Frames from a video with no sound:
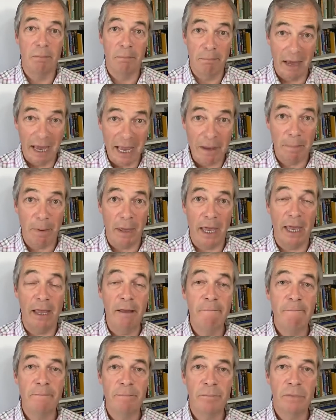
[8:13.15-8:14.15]

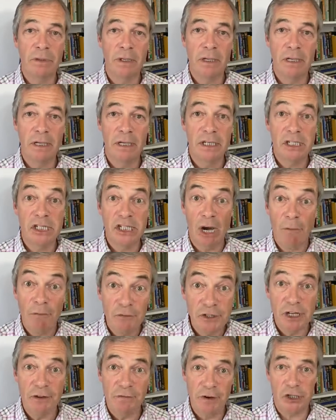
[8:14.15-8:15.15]
Maybe
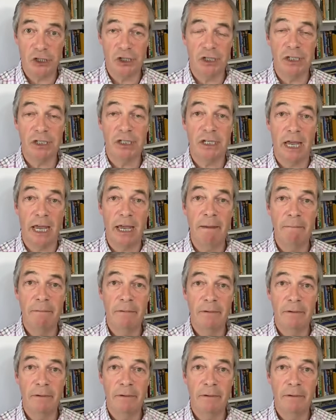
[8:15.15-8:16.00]
self-sufficiency,